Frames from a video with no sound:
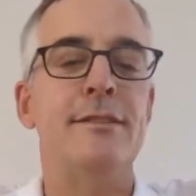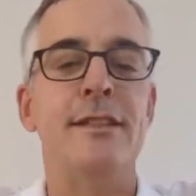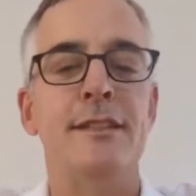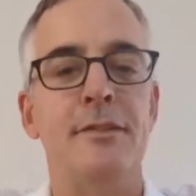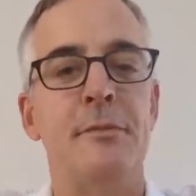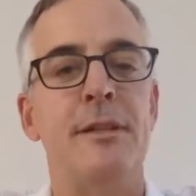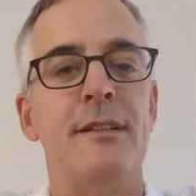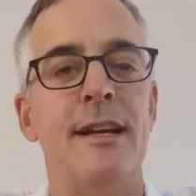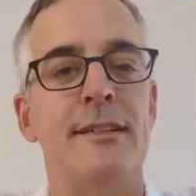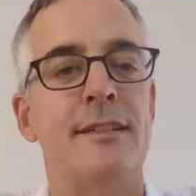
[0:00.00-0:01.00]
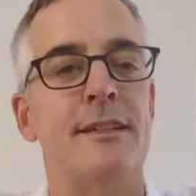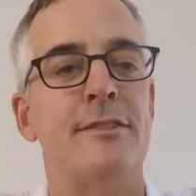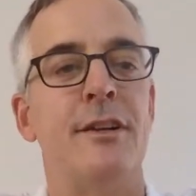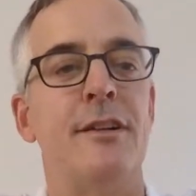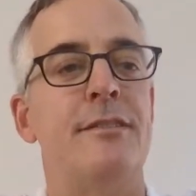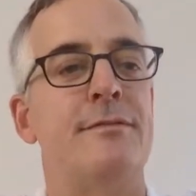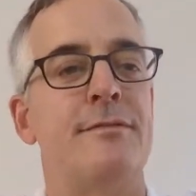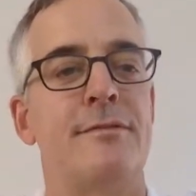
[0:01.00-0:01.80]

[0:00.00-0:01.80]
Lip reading: I don't think this will be the last Kickstarter.